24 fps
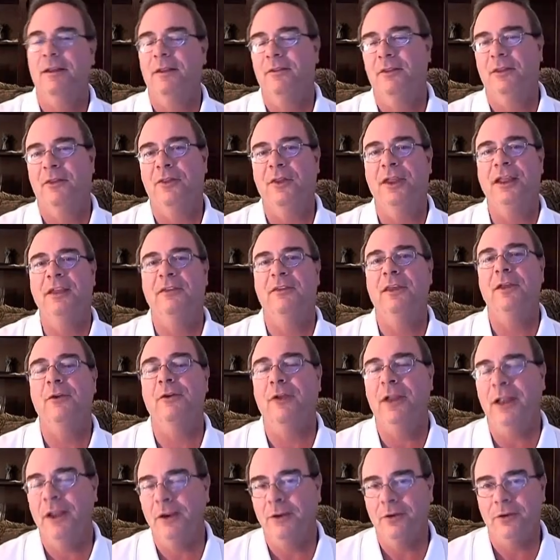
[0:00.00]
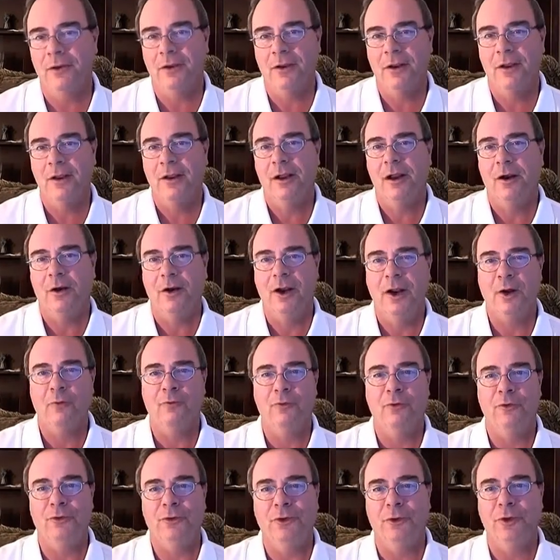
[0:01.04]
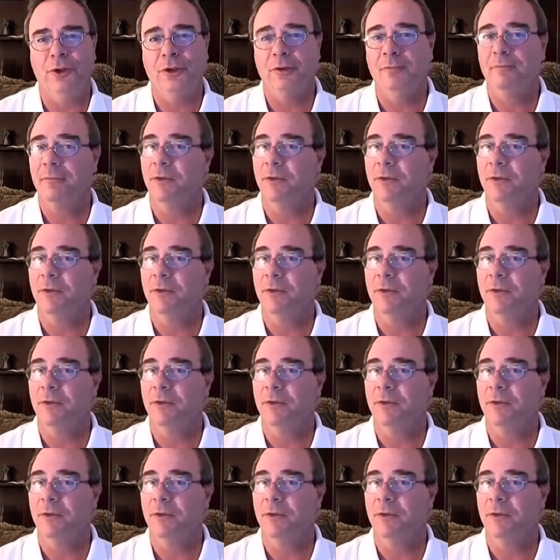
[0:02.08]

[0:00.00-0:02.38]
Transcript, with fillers: The things that are here are helpful to you.